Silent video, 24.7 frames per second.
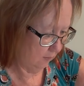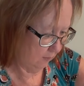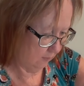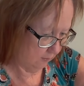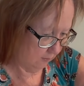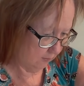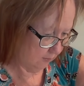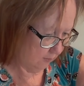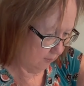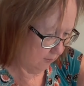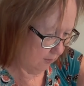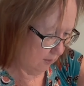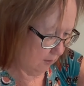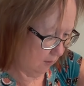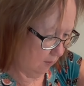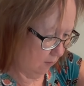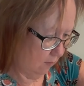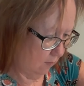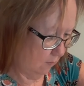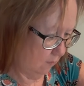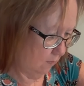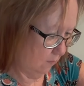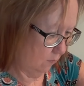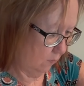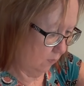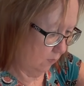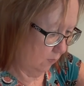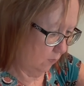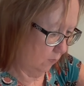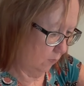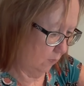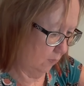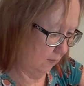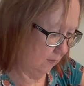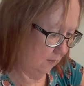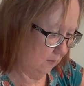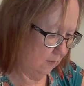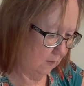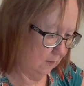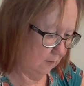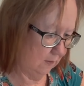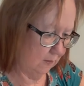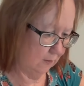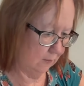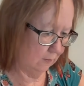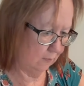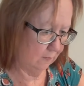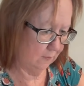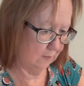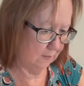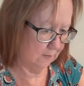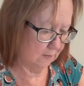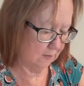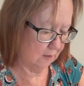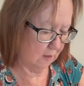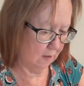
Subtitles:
So we're going to do this